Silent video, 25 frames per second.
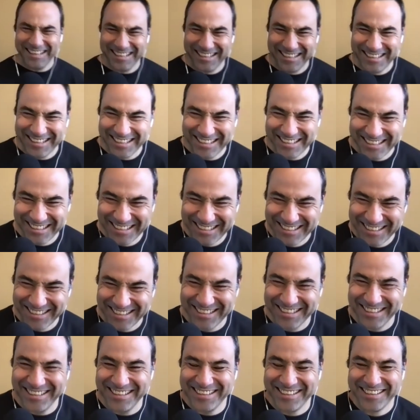I think
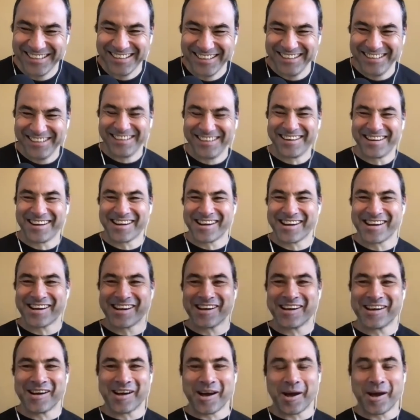you should
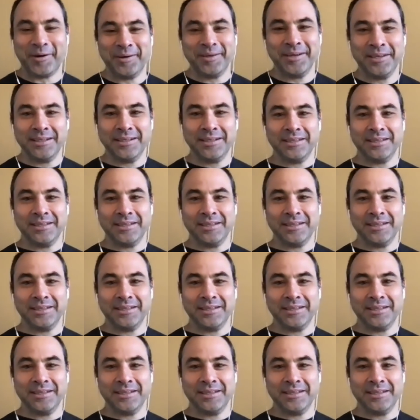show up and